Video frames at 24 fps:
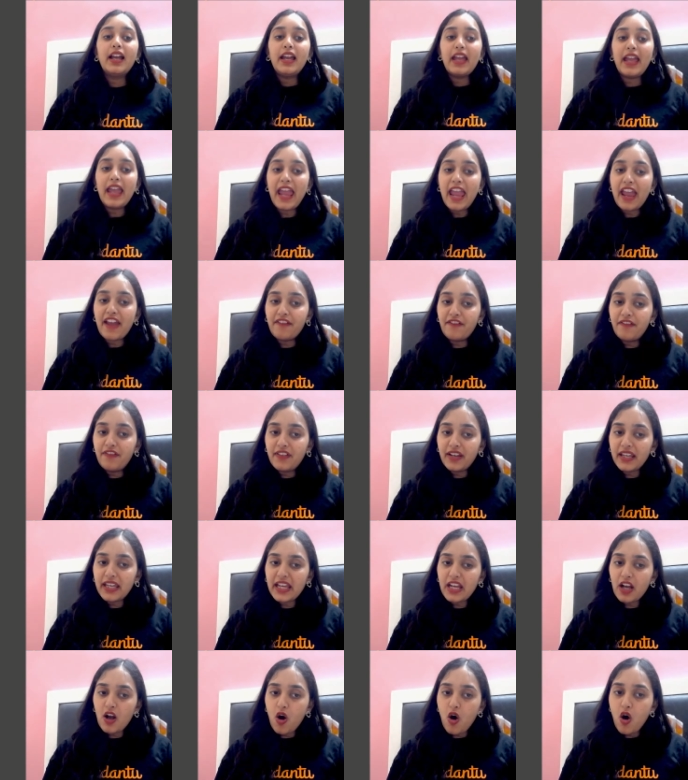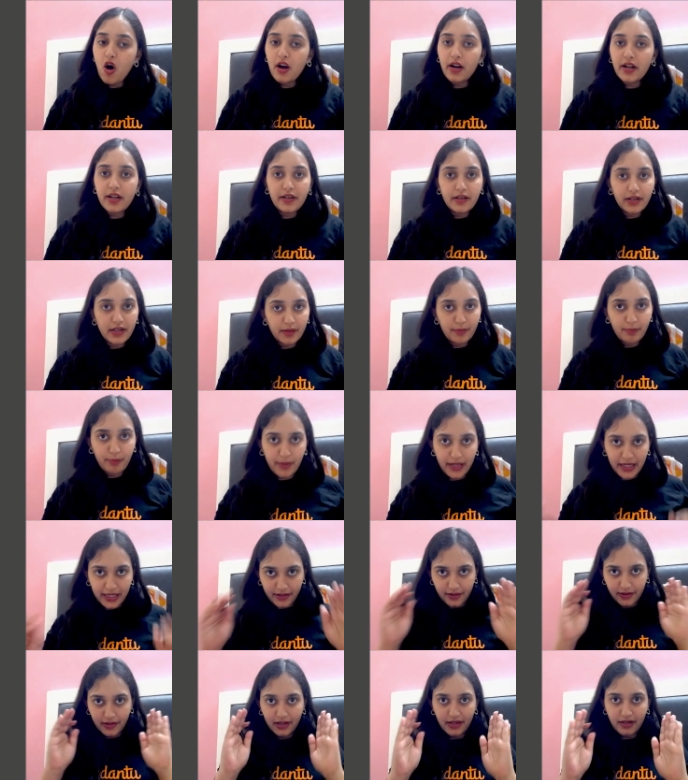every ordered
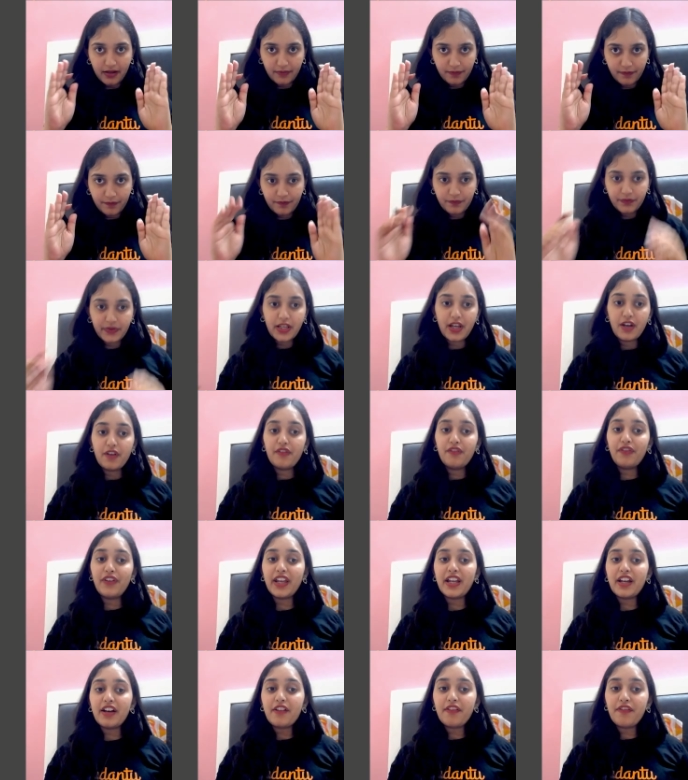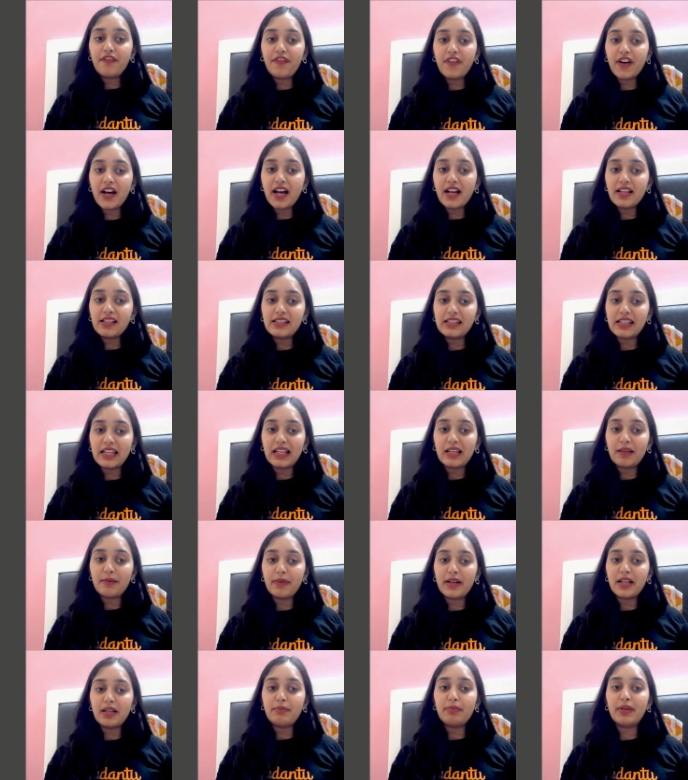pair where first
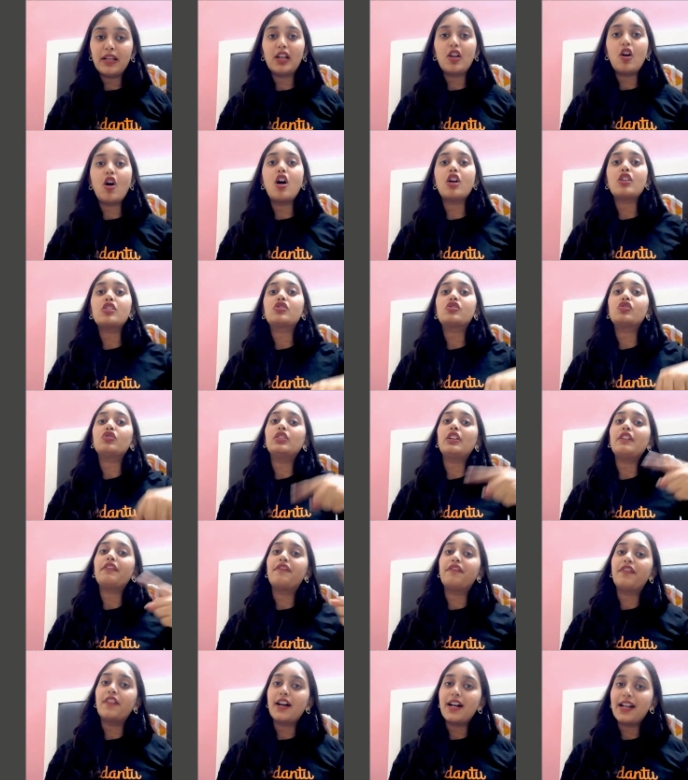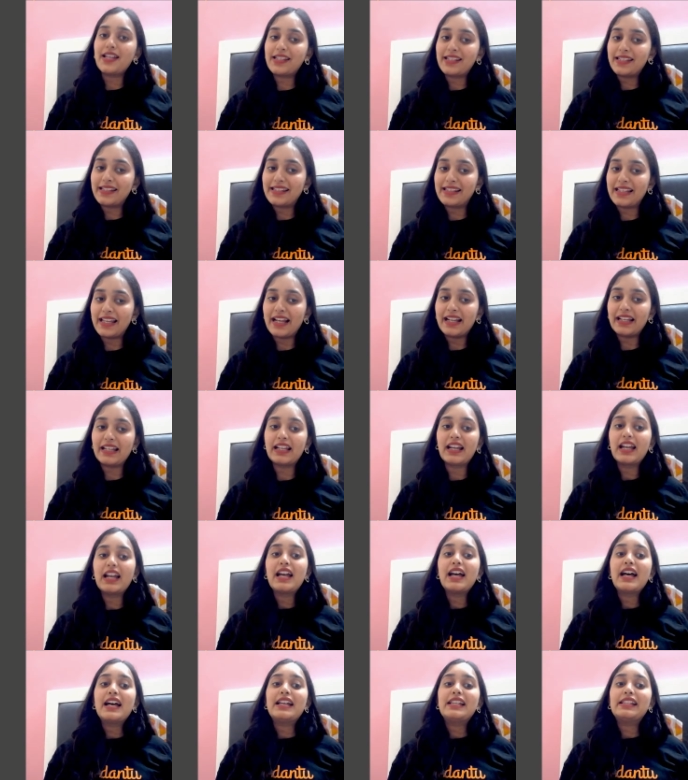element belongs to the first set,
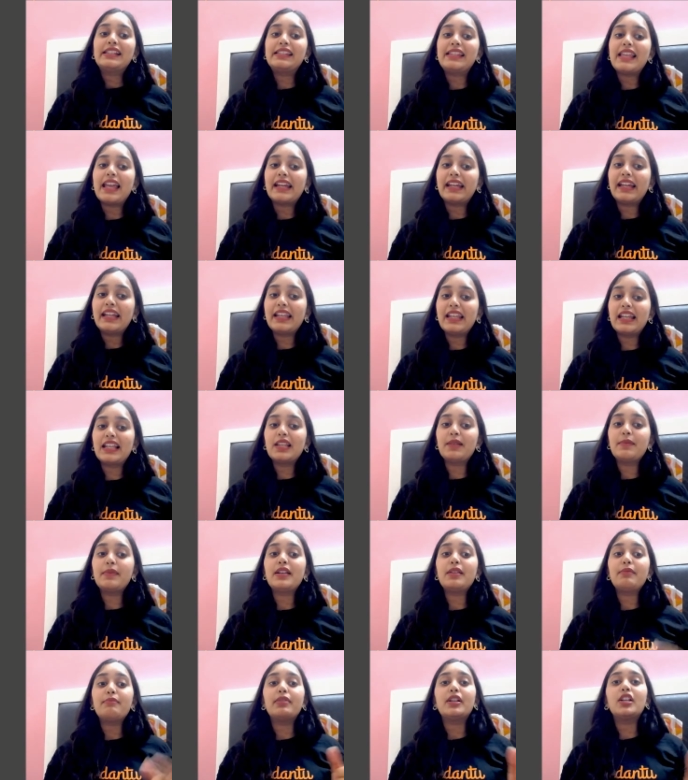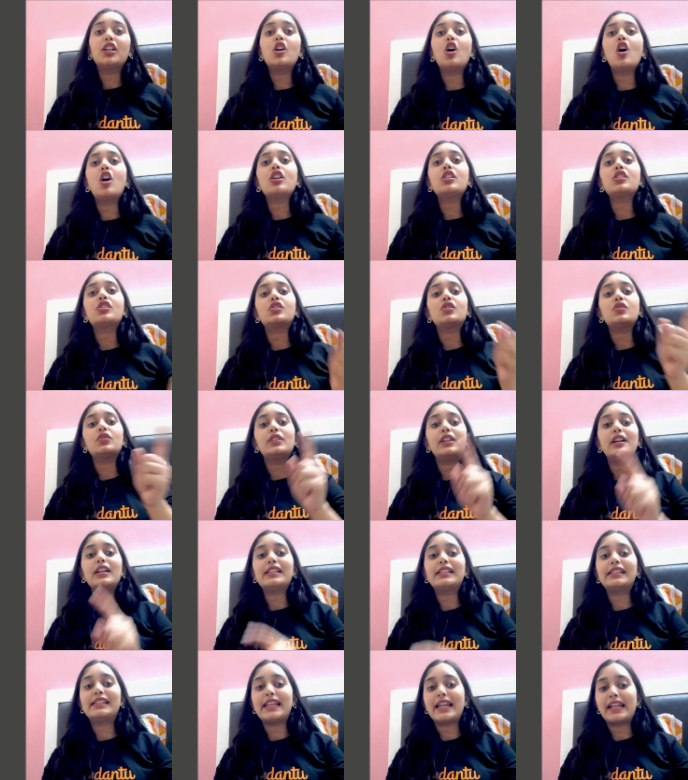second element belongs to the
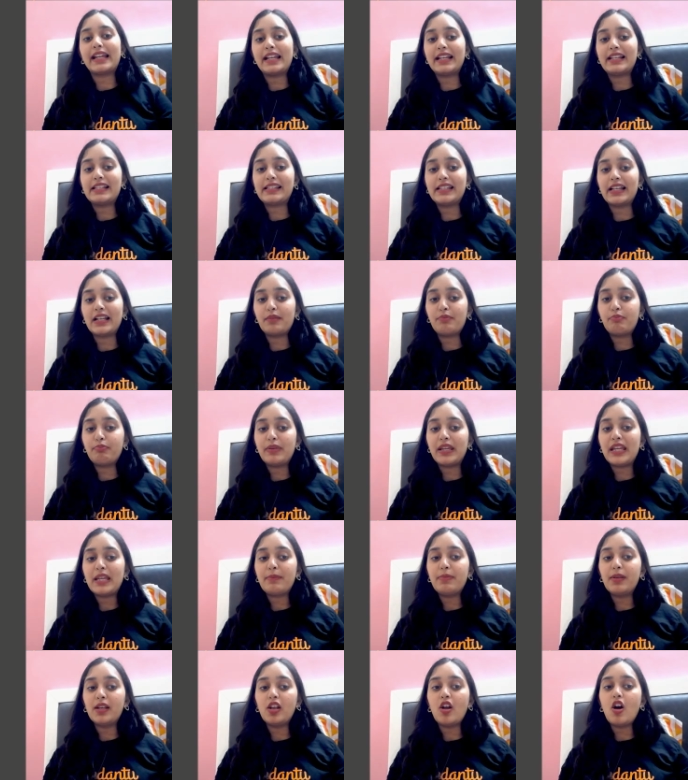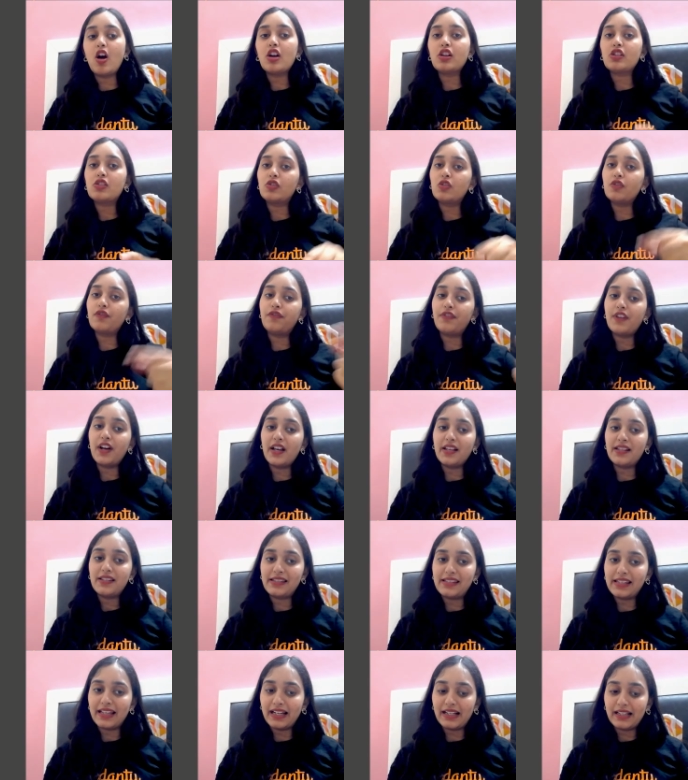second set. P belongs to
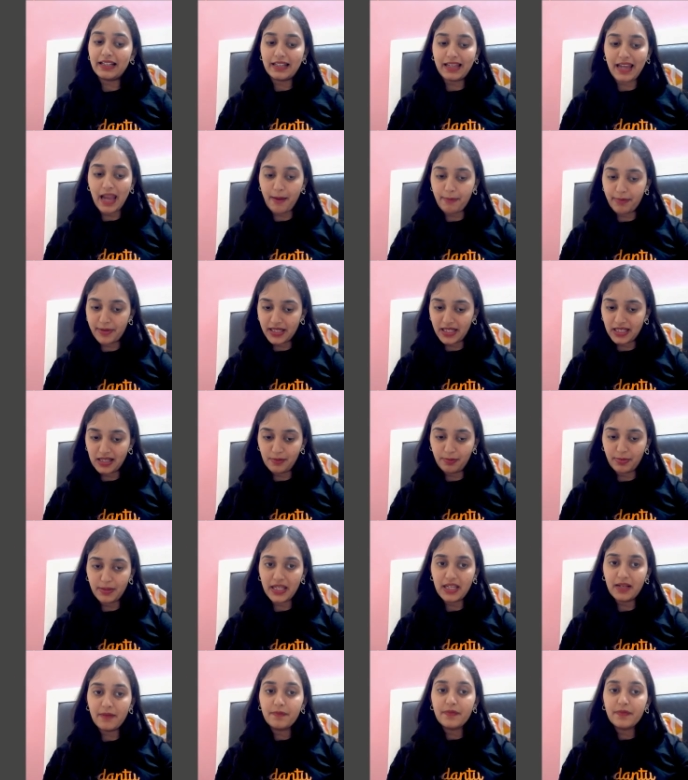first set, capital P,